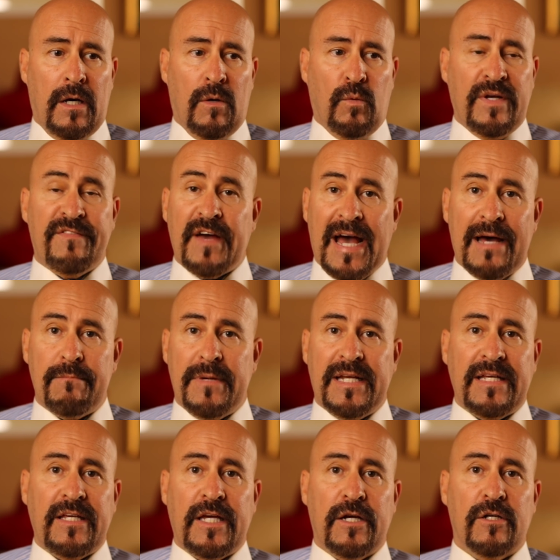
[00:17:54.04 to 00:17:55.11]
We've had
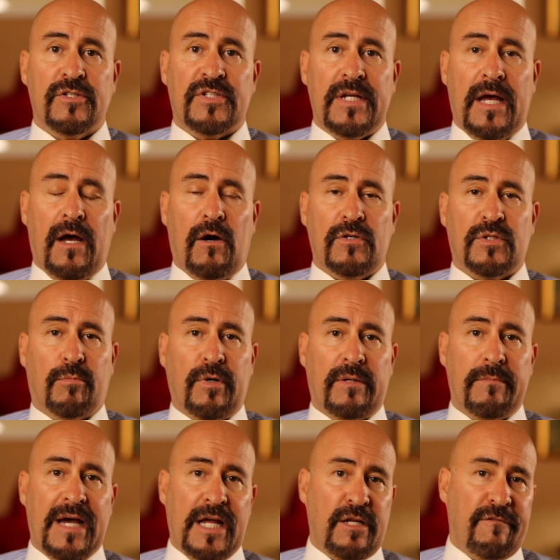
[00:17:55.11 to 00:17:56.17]
many years now to
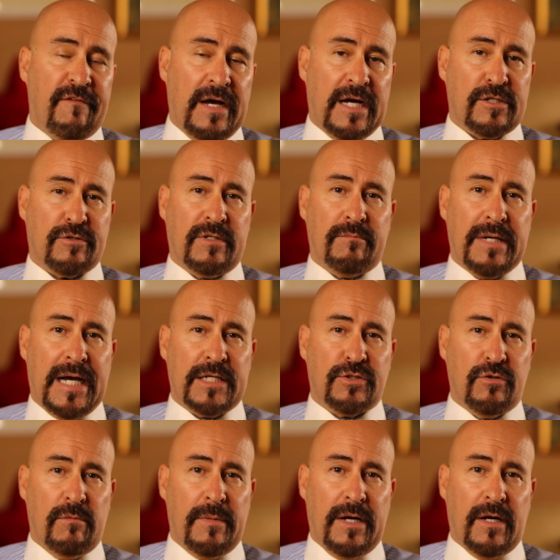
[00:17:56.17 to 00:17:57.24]
bring manufacturing back
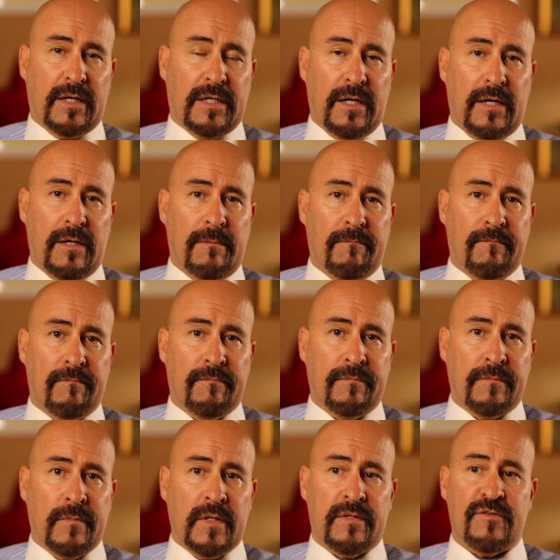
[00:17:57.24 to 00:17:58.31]
to America,
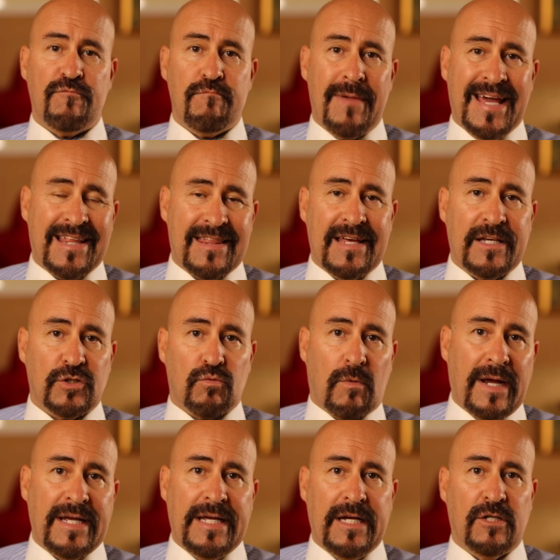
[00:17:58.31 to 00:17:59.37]
to make things
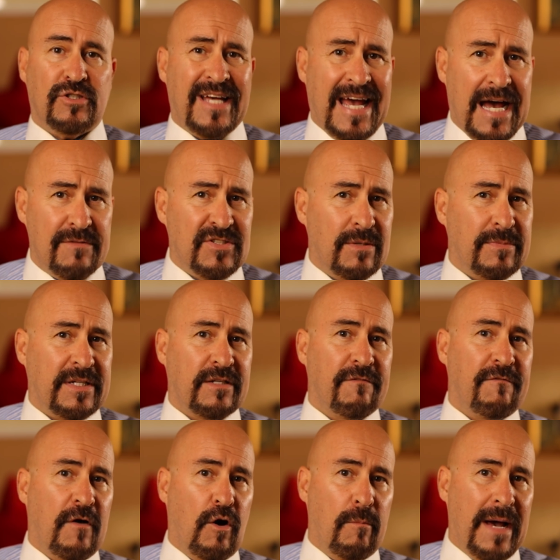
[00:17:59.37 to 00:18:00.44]
right here, to have something to
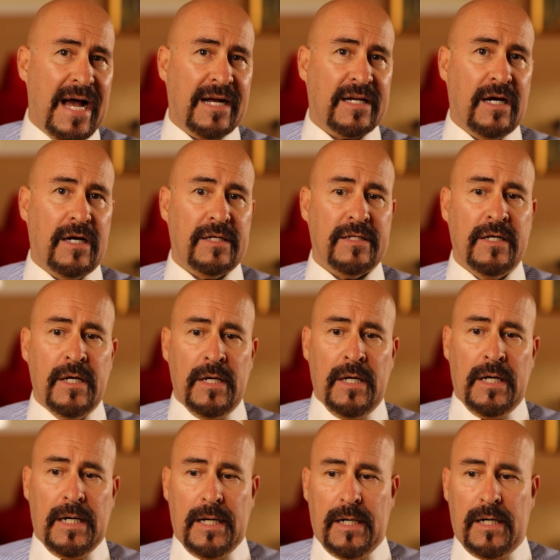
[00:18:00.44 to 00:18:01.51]
fall back on,
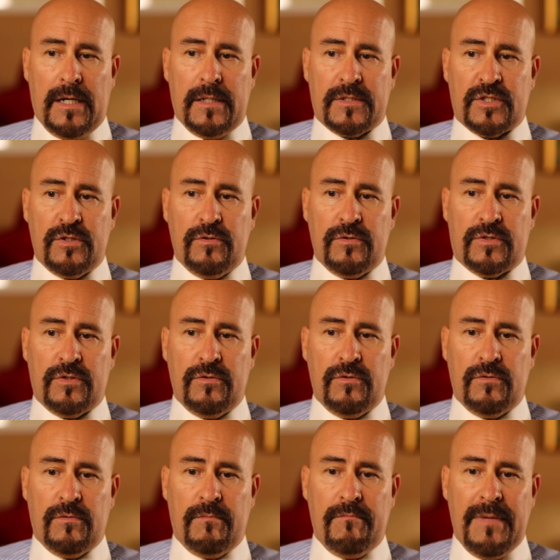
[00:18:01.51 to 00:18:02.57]
uh, to,
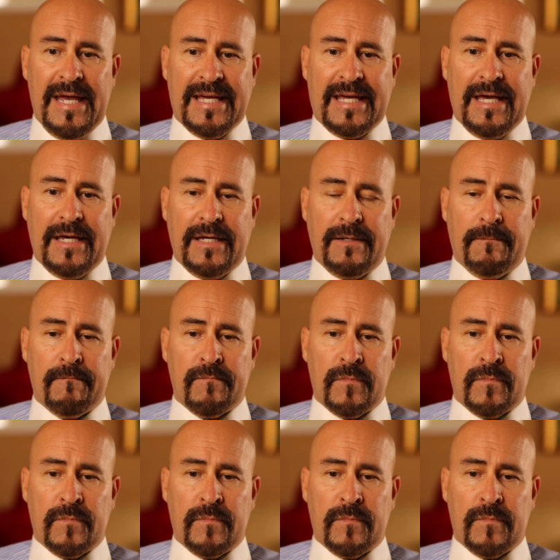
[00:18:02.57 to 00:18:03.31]
to make a